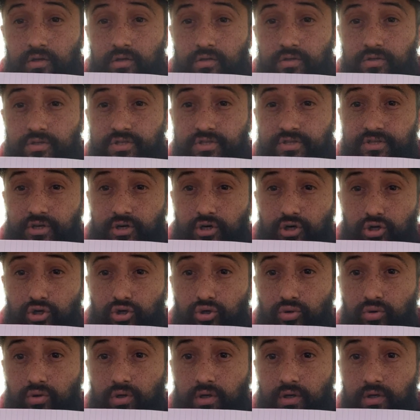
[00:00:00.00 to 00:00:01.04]

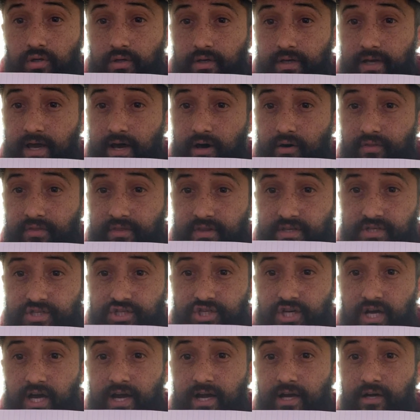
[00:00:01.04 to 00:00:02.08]
So now this
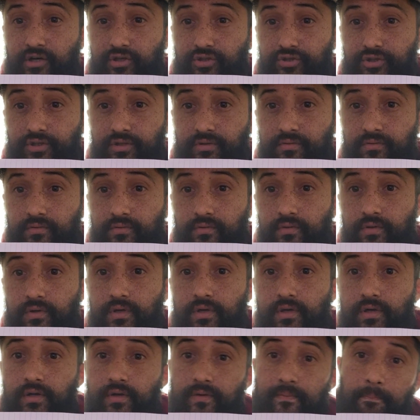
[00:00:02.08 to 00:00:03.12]
child
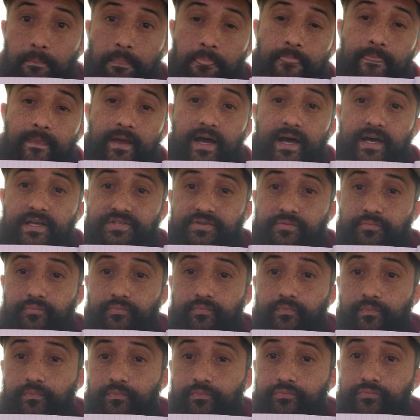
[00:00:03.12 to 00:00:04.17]
has a
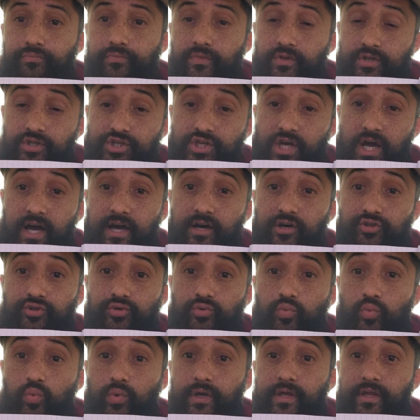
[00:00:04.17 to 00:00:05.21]
child
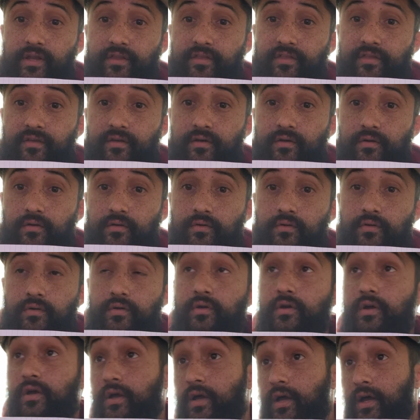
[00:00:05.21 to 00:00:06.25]
with
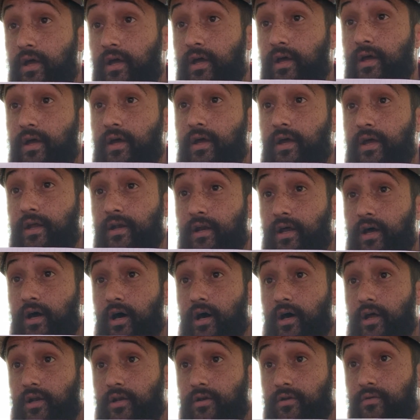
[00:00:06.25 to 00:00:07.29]

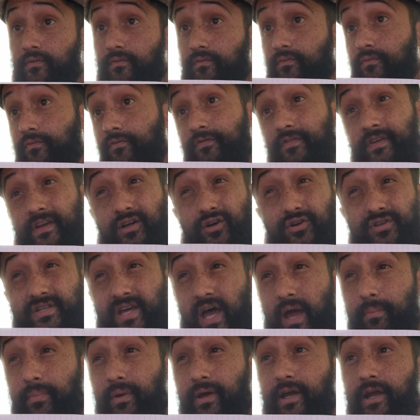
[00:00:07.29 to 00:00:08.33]
a
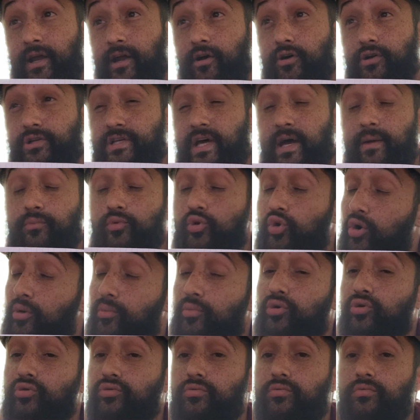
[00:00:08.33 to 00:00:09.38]
phenotype and karyotype
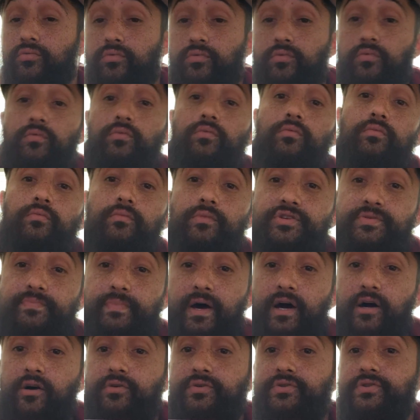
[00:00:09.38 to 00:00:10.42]
normal
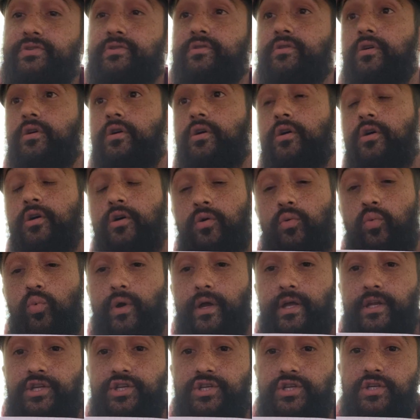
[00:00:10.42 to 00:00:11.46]
spouse,
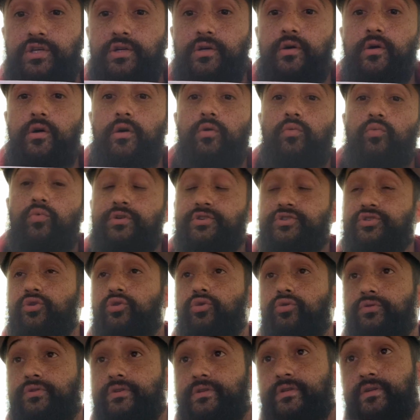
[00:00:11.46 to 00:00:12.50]
which
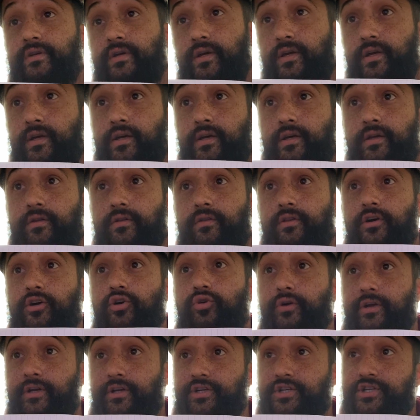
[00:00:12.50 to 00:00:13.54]
results in the
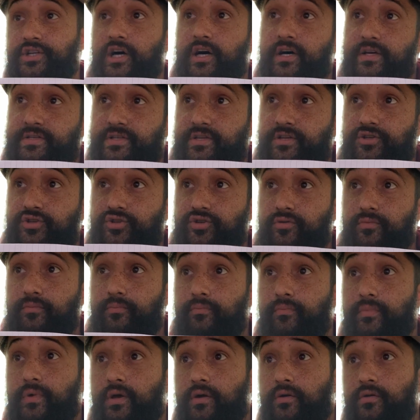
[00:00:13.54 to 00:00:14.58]
Cri-Du-Chat
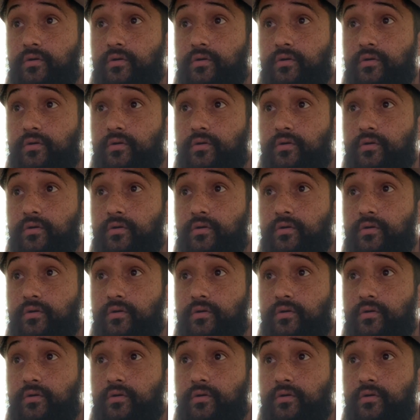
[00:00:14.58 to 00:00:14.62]
syndrome